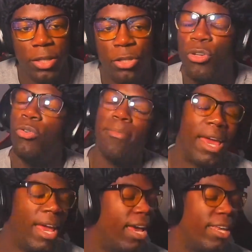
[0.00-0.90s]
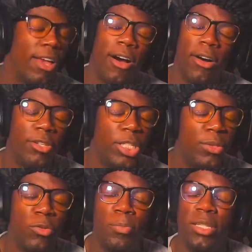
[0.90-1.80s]
You, man, y'all, you
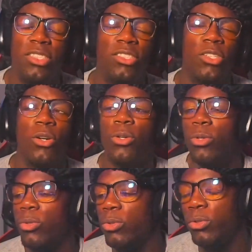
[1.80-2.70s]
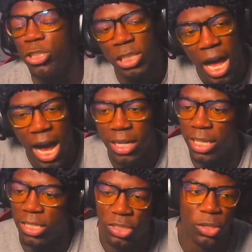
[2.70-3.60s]
will be so
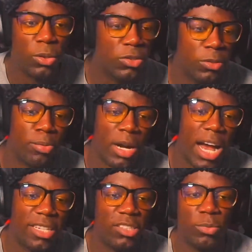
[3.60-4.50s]
shocked and so surprised to